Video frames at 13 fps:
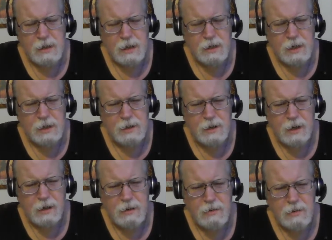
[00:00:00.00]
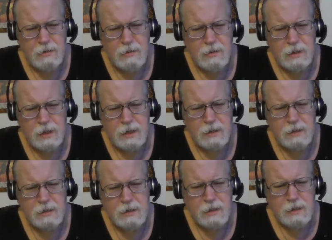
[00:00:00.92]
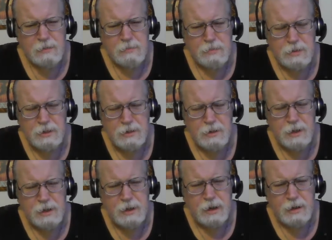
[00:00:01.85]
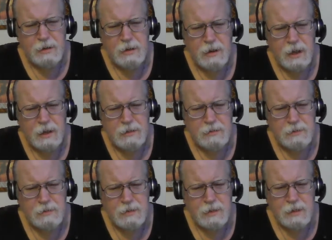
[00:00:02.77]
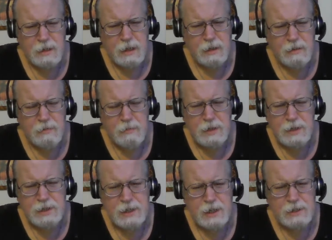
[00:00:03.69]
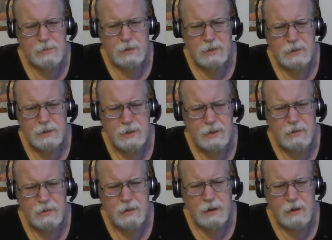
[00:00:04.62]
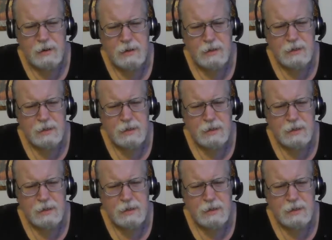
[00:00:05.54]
and I dug a hole and I put her in there like everybody says what to do there.